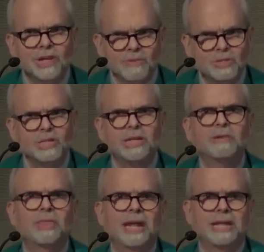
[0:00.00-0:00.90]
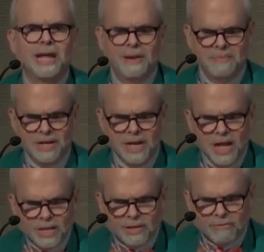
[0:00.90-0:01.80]
I want you to hear that again.
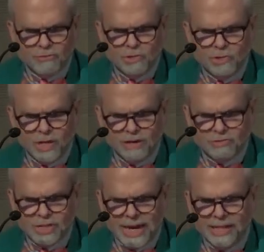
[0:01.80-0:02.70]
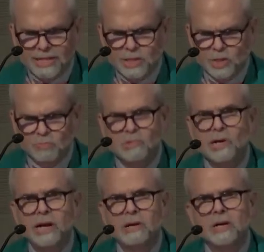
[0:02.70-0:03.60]
The fruit of silence is
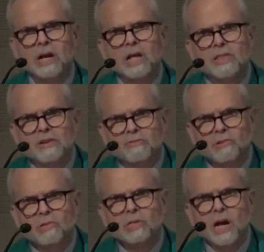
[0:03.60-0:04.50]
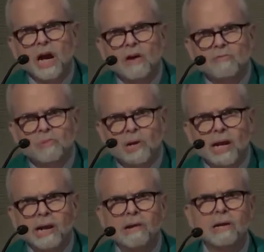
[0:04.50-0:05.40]
prayer. The fruit of
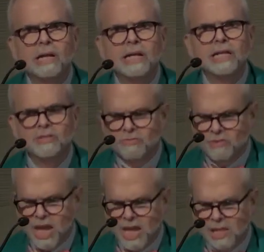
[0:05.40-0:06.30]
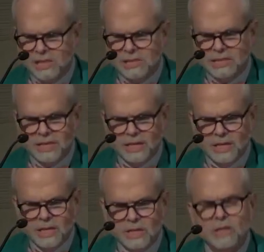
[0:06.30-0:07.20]
prayer is faith.
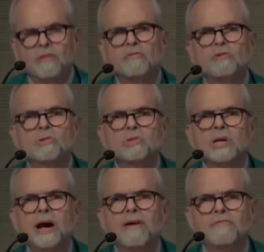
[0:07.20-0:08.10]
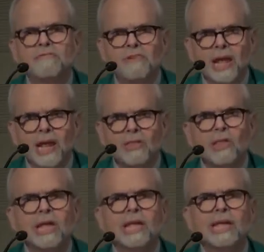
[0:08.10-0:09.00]
The fruit of faith
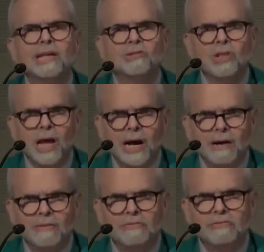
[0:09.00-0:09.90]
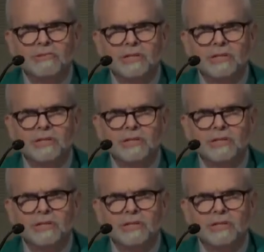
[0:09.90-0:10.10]
is love.